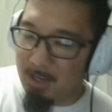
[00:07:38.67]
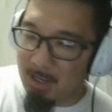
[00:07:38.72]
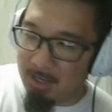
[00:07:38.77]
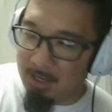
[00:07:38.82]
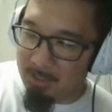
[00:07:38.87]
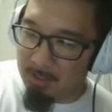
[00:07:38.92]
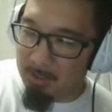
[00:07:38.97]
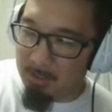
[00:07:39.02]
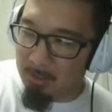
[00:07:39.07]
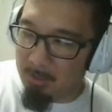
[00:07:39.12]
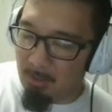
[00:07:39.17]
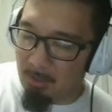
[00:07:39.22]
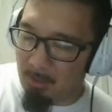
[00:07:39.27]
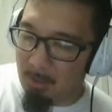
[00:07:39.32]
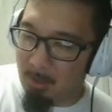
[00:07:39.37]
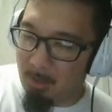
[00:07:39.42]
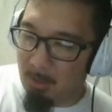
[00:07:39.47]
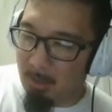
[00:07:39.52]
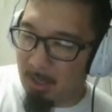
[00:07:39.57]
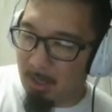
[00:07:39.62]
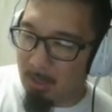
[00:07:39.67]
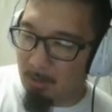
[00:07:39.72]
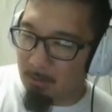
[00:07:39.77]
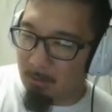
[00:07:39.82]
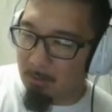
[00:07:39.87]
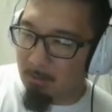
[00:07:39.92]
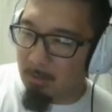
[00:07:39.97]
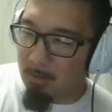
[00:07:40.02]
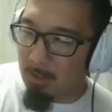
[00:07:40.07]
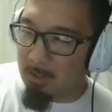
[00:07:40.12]
is. So, like
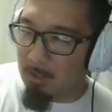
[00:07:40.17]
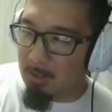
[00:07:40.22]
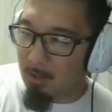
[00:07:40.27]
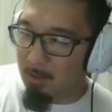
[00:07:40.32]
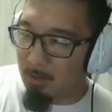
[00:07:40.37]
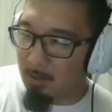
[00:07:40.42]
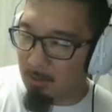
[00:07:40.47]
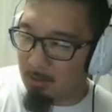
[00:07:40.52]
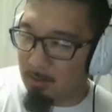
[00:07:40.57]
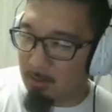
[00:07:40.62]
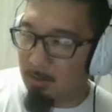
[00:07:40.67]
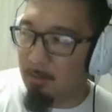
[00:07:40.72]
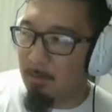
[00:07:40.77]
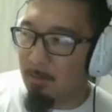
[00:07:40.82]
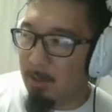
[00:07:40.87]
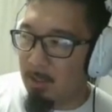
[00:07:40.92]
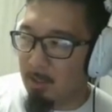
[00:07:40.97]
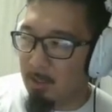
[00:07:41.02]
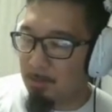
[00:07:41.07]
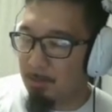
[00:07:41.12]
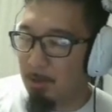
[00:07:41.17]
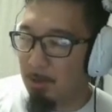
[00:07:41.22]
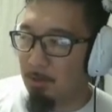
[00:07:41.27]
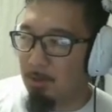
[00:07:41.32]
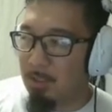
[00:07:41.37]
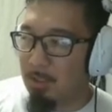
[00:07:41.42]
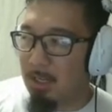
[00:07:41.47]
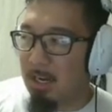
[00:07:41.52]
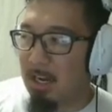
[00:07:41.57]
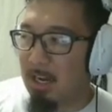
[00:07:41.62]
just under 2 months
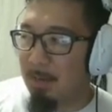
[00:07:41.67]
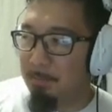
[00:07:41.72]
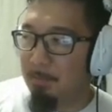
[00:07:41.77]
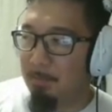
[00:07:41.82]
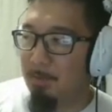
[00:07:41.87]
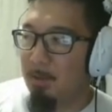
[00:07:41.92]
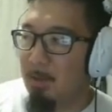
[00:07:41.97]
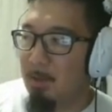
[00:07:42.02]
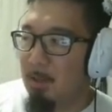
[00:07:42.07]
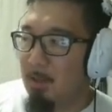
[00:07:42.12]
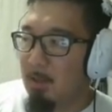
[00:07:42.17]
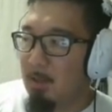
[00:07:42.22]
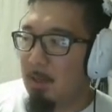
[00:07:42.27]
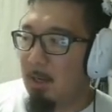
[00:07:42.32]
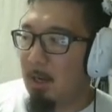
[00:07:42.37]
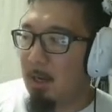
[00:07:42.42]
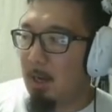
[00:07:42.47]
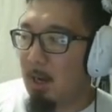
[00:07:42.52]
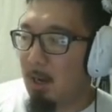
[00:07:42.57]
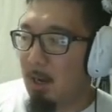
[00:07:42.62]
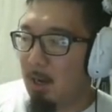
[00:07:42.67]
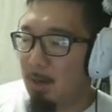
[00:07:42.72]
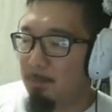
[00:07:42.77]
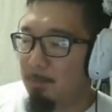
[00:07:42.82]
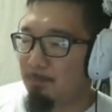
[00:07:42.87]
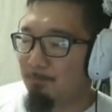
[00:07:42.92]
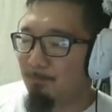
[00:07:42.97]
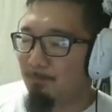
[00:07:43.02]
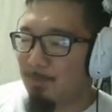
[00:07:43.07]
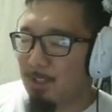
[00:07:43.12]
post op. Um,